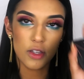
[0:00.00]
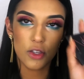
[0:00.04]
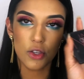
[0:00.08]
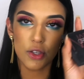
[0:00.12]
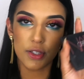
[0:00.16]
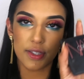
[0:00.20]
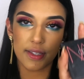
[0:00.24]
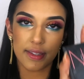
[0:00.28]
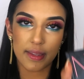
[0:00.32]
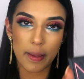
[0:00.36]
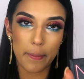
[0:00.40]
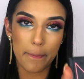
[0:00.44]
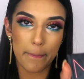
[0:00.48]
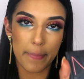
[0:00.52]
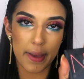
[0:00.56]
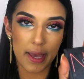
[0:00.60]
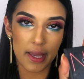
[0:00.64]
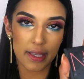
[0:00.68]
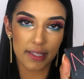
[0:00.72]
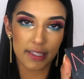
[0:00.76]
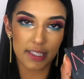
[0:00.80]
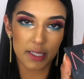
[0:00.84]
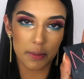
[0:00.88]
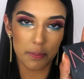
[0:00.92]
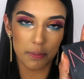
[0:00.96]
Using the
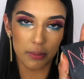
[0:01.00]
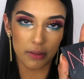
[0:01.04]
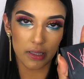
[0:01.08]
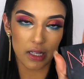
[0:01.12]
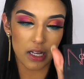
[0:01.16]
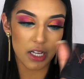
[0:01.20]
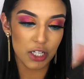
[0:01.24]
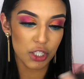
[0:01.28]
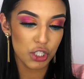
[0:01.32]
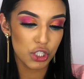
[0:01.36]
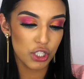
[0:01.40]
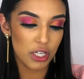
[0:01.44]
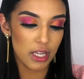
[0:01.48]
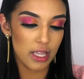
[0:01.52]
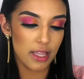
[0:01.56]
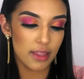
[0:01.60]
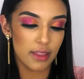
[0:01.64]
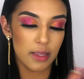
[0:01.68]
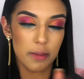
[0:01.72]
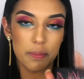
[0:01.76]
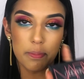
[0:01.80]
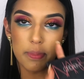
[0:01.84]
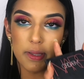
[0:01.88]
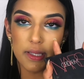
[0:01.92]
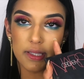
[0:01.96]
best blush in
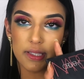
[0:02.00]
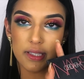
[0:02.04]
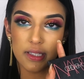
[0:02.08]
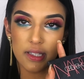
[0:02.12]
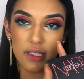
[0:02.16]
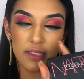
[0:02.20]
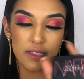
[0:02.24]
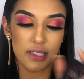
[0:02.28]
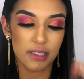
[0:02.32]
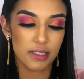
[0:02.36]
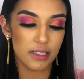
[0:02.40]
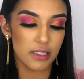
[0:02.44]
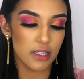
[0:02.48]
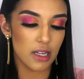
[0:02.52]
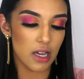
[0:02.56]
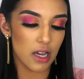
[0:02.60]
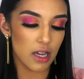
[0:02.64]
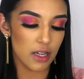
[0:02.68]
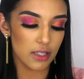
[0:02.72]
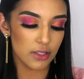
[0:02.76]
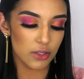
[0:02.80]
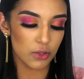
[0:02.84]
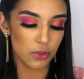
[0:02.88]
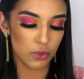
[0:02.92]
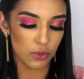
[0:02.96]
the business, it's
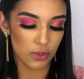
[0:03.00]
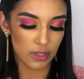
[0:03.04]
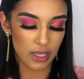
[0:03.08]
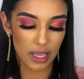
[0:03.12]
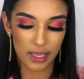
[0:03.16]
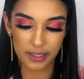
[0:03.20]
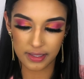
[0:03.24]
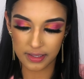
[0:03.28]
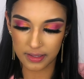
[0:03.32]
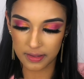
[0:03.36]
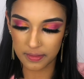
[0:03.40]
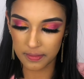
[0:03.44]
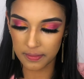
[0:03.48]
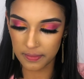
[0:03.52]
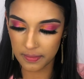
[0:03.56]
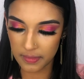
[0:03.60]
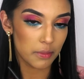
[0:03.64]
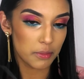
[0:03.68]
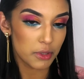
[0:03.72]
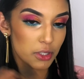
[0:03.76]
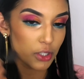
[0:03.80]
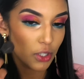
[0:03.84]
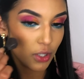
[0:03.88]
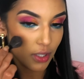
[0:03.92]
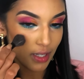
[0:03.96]
NARS Orgasm.
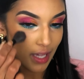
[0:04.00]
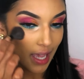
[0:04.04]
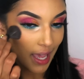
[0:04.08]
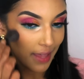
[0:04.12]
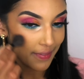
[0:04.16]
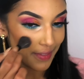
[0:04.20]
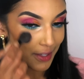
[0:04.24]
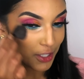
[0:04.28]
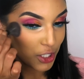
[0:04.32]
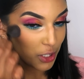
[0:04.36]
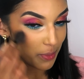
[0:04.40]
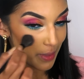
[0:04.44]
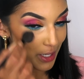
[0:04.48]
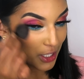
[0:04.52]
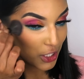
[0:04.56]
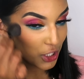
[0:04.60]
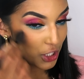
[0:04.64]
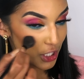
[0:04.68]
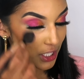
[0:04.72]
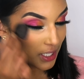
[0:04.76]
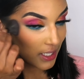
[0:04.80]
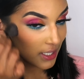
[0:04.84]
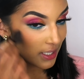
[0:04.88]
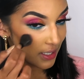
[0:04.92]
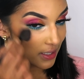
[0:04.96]
I'm just going to add that to my
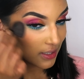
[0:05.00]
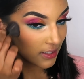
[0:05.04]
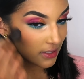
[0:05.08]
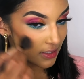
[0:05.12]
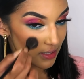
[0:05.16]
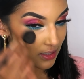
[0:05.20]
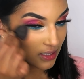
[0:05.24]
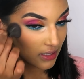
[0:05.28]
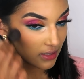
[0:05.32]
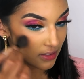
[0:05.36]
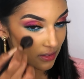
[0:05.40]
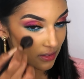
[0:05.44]
cheeks.